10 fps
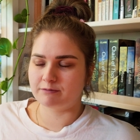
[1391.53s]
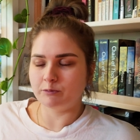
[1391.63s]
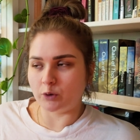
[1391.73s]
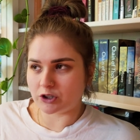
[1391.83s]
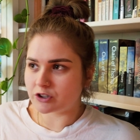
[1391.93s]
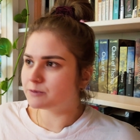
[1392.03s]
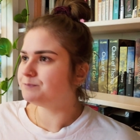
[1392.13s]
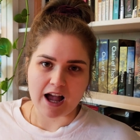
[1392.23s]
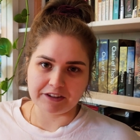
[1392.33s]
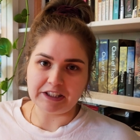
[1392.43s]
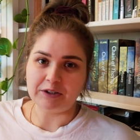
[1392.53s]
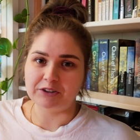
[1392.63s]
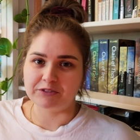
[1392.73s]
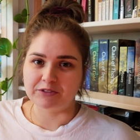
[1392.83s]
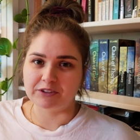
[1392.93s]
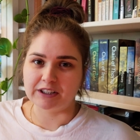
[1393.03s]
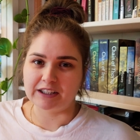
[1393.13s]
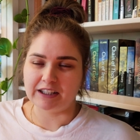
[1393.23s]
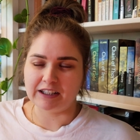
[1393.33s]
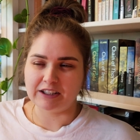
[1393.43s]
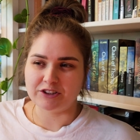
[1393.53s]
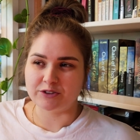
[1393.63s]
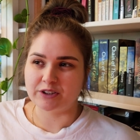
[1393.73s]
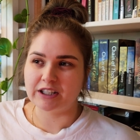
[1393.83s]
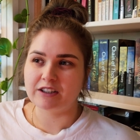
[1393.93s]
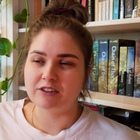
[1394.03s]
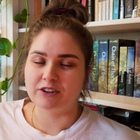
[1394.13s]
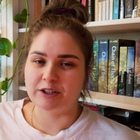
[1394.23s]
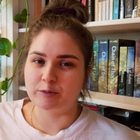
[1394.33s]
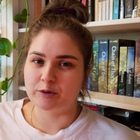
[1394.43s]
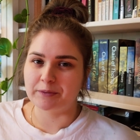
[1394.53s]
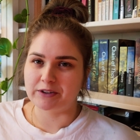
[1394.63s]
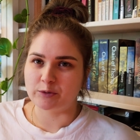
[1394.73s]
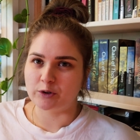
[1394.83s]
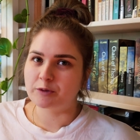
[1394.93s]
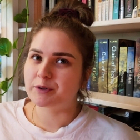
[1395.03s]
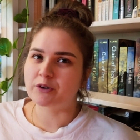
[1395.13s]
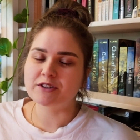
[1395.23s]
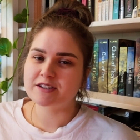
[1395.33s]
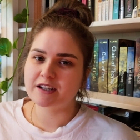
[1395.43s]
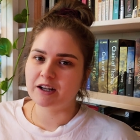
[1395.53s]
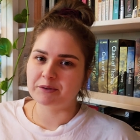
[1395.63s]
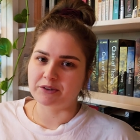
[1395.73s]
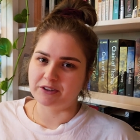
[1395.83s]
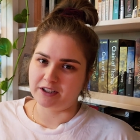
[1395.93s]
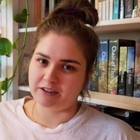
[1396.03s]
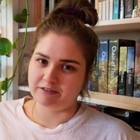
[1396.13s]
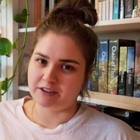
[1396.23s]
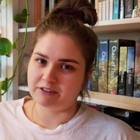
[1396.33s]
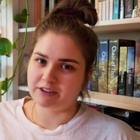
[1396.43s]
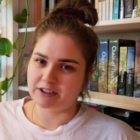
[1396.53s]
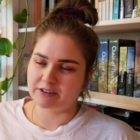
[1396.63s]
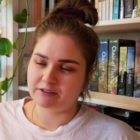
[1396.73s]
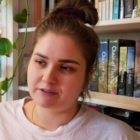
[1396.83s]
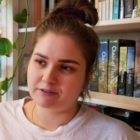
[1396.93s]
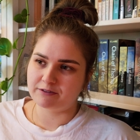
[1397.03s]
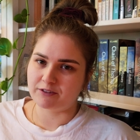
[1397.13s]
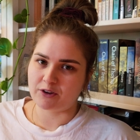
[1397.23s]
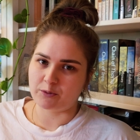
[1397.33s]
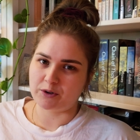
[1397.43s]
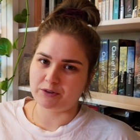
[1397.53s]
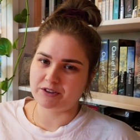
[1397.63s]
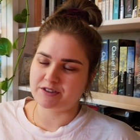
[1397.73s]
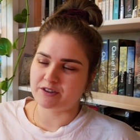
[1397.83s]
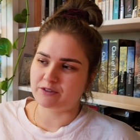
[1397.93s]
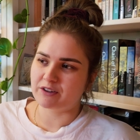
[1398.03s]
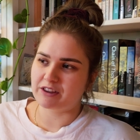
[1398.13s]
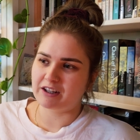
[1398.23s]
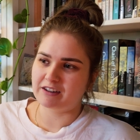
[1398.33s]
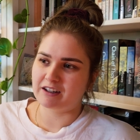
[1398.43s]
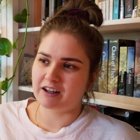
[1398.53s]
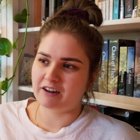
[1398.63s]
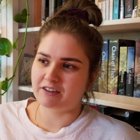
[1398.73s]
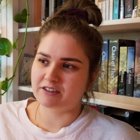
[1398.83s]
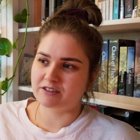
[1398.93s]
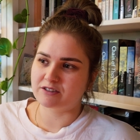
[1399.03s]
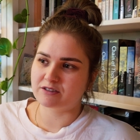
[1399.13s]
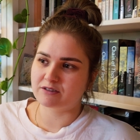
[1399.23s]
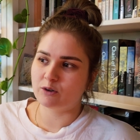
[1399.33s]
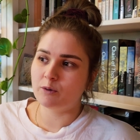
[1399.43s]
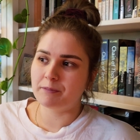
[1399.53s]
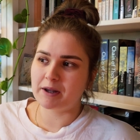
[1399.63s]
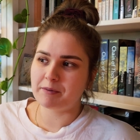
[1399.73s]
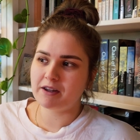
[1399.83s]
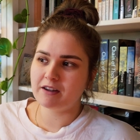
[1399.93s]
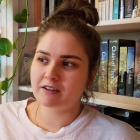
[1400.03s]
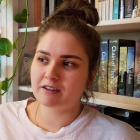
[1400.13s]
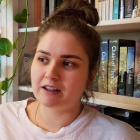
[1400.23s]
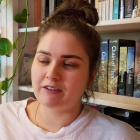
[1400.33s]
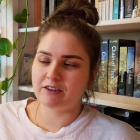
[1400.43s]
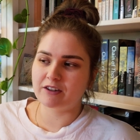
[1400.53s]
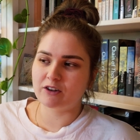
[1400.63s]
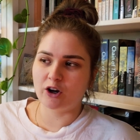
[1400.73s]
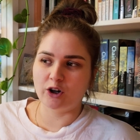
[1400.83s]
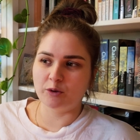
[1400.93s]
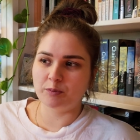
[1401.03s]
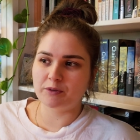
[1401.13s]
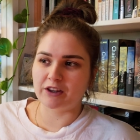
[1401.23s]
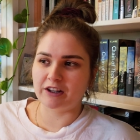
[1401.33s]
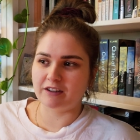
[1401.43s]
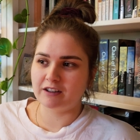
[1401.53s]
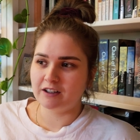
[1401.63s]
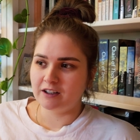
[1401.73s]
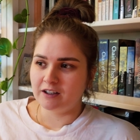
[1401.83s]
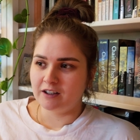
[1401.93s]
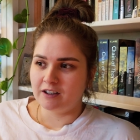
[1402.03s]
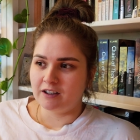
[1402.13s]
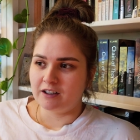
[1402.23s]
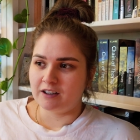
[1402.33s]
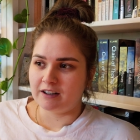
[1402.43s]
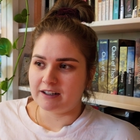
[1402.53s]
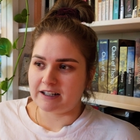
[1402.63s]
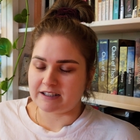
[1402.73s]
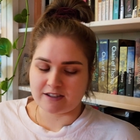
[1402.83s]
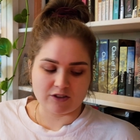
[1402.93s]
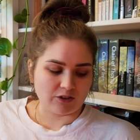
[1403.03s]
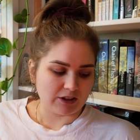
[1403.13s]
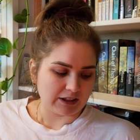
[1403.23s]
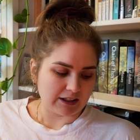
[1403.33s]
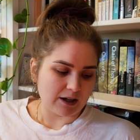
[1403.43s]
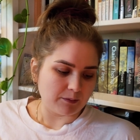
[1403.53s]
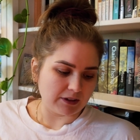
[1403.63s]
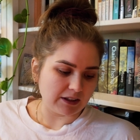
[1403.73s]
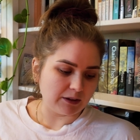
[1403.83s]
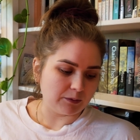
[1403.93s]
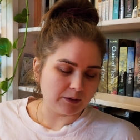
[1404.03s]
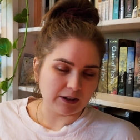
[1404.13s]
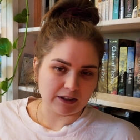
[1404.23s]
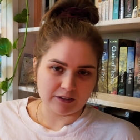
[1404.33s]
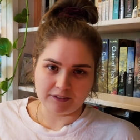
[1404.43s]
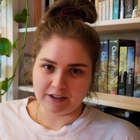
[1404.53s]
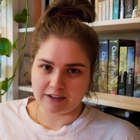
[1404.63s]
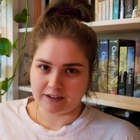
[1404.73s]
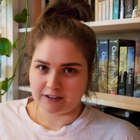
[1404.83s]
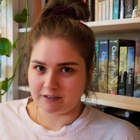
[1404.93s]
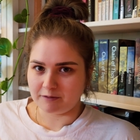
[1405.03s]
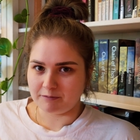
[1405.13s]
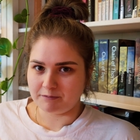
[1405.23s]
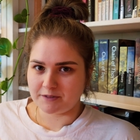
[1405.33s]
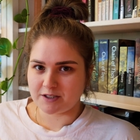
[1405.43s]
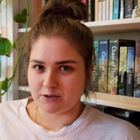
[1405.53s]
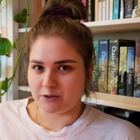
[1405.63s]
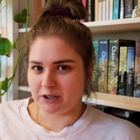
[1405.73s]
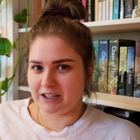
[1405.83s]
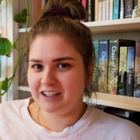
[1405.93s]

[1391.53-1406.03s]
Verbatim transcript: watch. I think I would really enjoy learning more about the world, but honestly, I would only really read it for the world itself. I think the characters, or maybe even hope that it's not Emily Wilde that the story